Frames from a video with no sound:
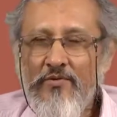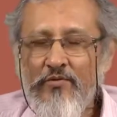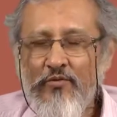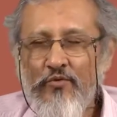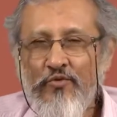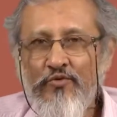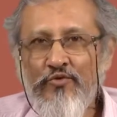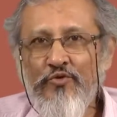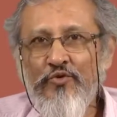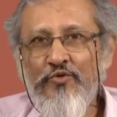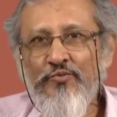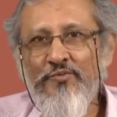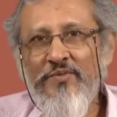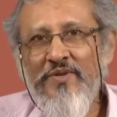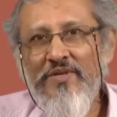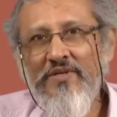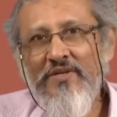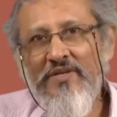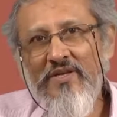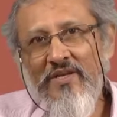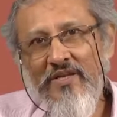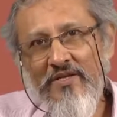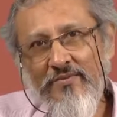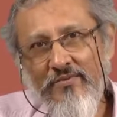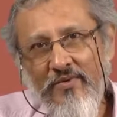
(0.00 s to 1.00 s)
those who'd
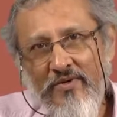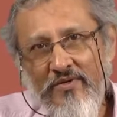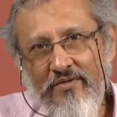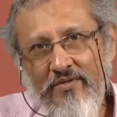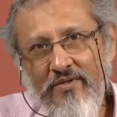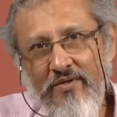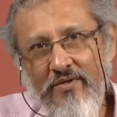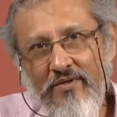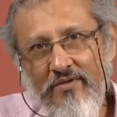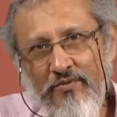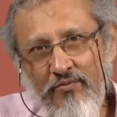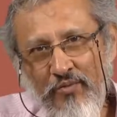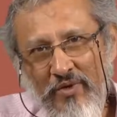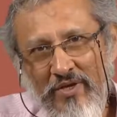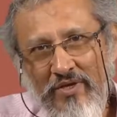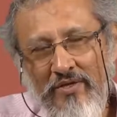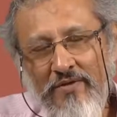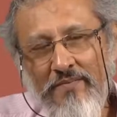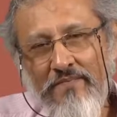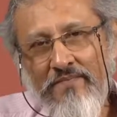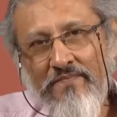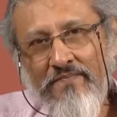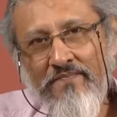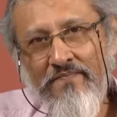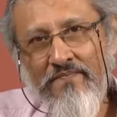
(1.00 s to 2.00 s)
been killed by the earthquake.